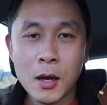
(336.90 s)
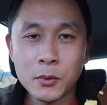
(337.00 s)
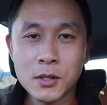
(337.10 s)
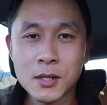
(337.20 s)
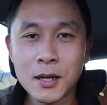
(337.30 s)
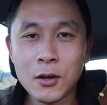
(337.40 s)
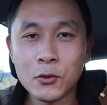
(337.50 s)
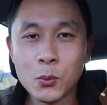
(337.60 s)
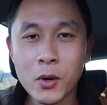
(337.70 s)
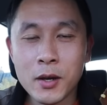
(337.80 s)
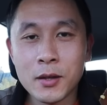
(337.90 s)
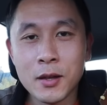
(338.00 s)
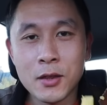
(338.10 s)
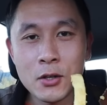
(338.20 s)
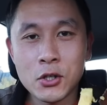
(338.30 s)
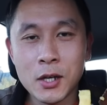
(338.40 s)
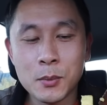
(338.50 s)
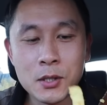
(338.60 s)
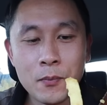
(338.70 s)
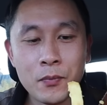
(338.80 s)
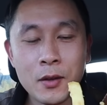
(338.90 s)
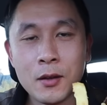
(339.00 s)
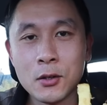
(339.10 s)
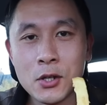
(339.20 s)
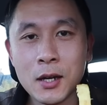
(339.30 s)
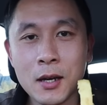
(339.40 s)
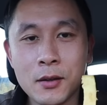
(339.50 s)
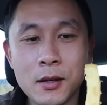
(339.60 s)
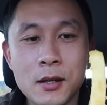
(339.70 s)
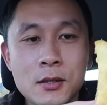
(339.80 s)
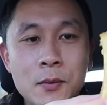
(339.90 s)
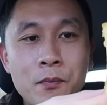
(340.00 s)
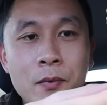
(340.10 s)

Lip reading: I'm going to start off with the chips. Now check out these.